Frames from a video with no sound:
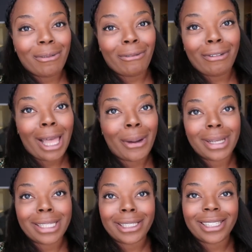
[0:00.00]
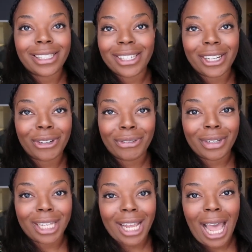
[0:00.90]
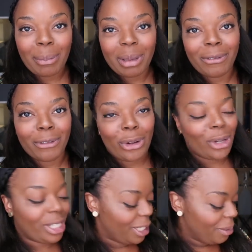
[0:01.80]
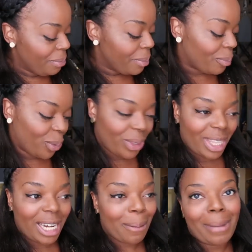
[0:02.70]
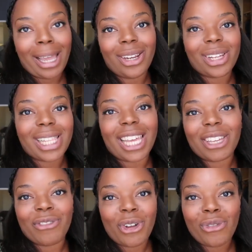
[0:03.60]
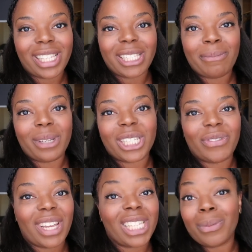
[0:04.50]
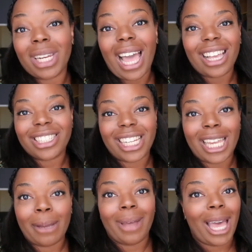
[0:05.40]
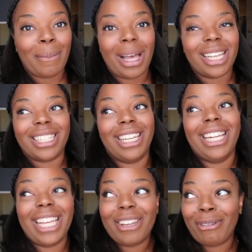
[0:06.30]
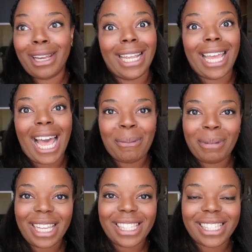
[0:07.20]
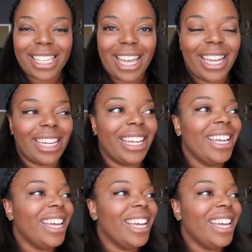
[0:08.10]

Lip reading: flowers and stuff and happy thoughts, but then it might look like I've got a resting bitch face when actually I'm actually really happy inside.